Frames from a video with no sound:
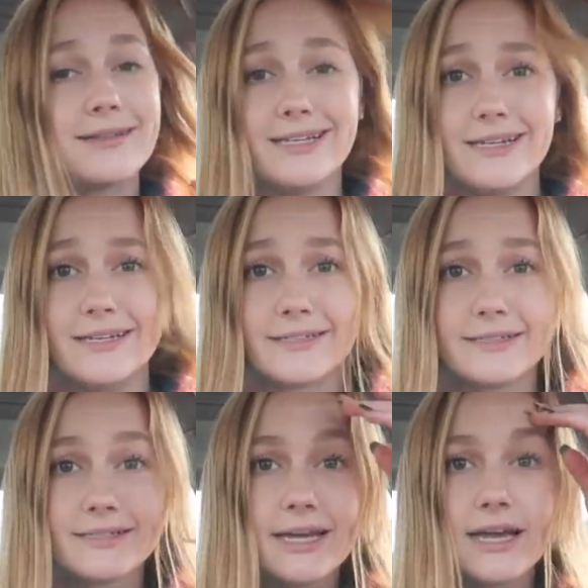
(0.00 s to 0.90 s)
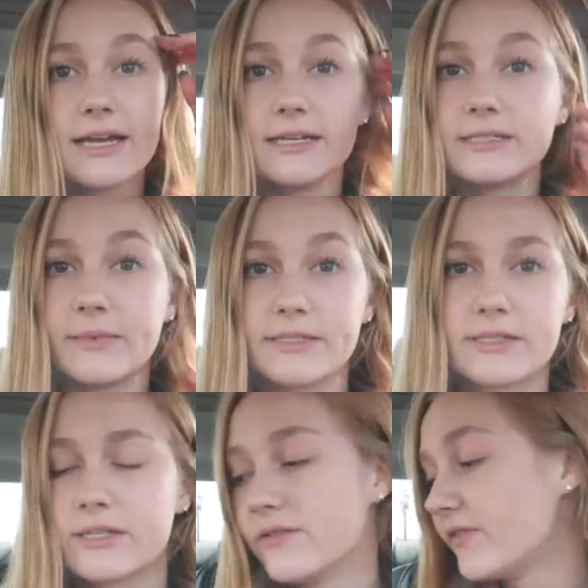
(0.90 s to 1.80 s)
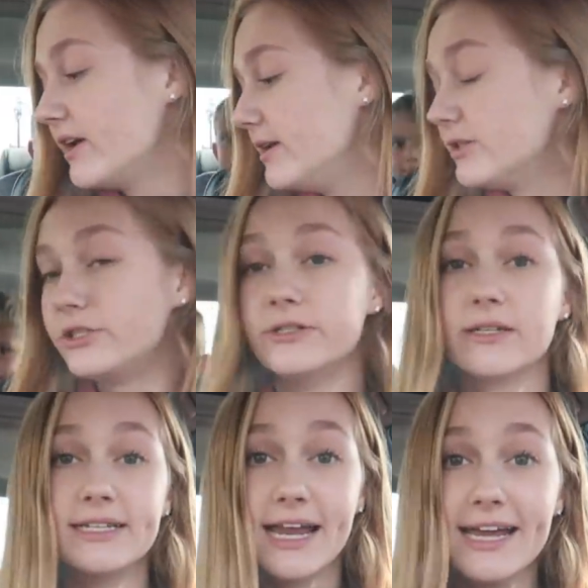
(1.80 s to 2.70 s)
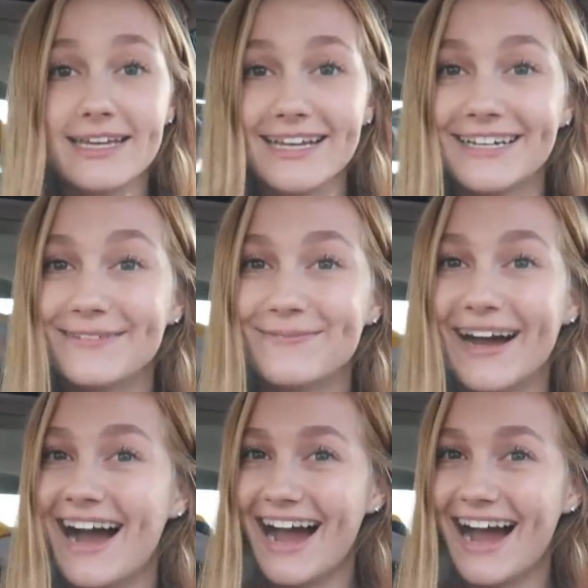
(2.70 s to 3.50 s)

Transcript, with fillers: Adidas because my sister didn't find any shoes at Nike, but